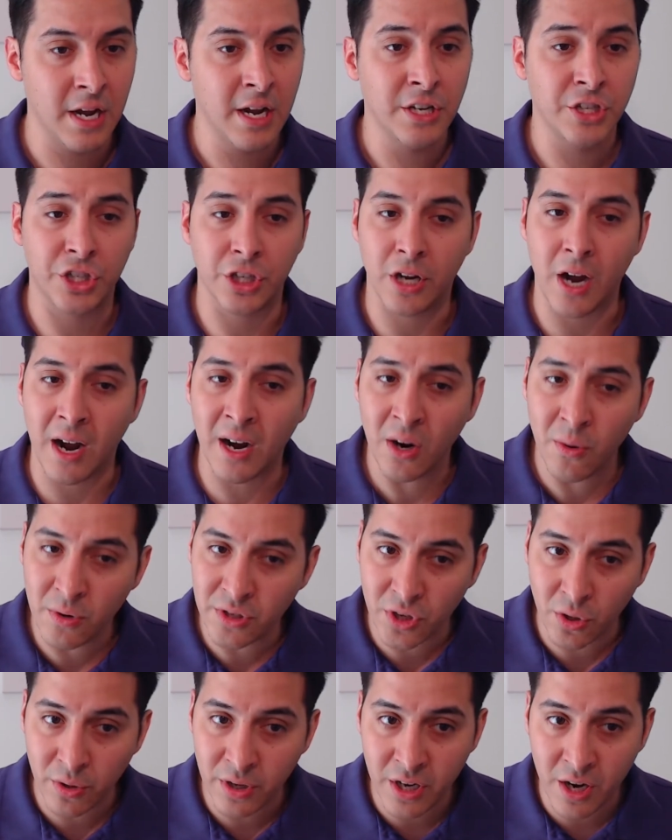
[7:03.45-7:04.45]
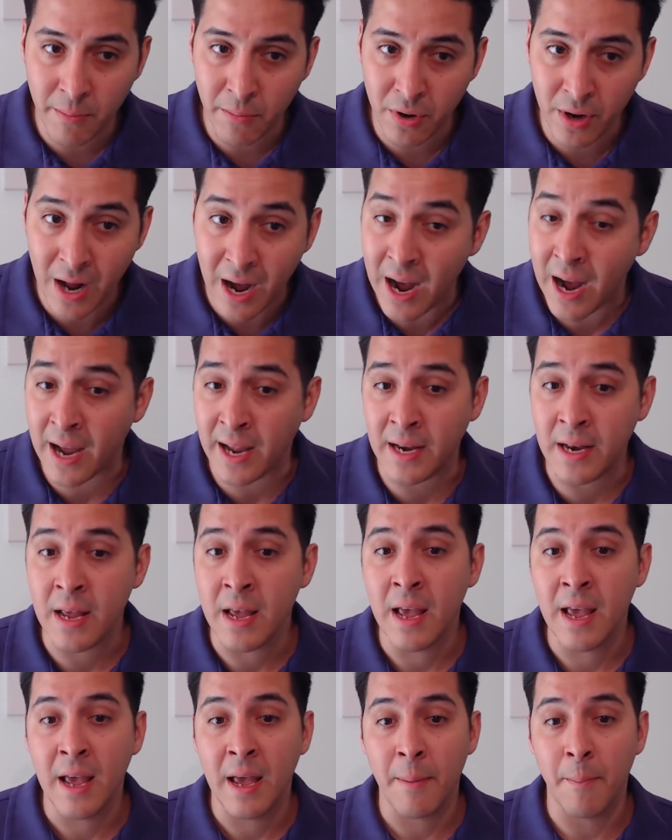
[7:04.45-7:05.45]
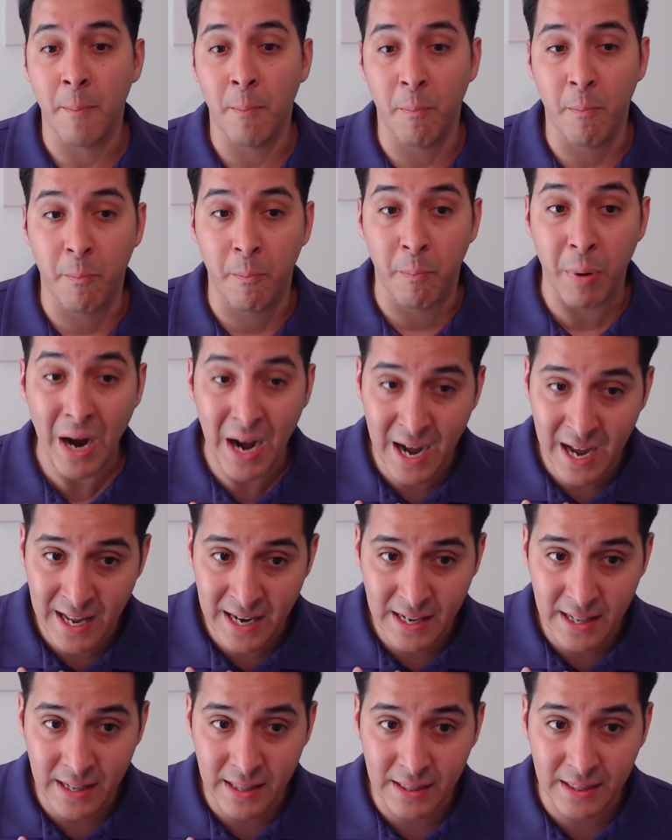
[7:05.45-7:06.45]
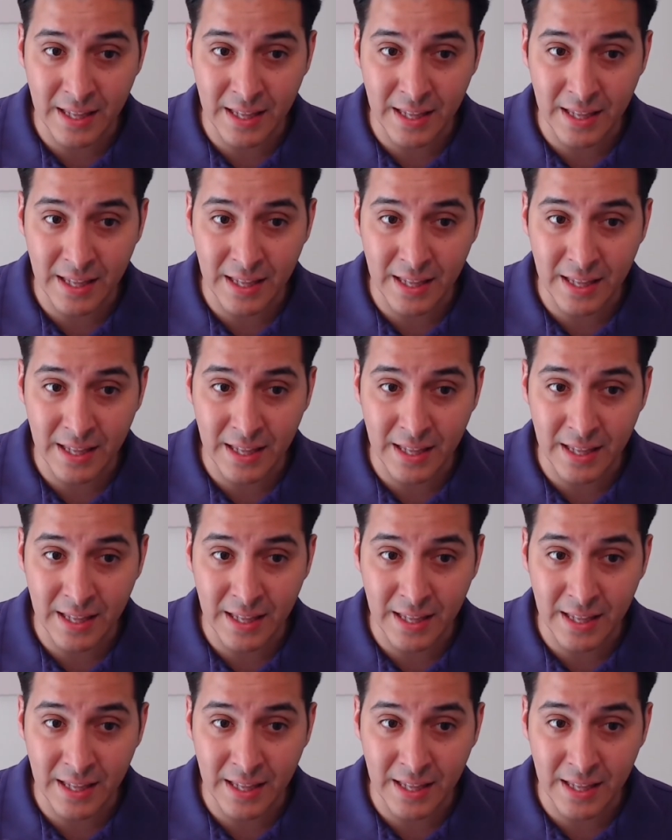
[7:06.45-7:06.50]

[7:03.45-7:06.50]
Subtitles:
Chicago was only number 9, but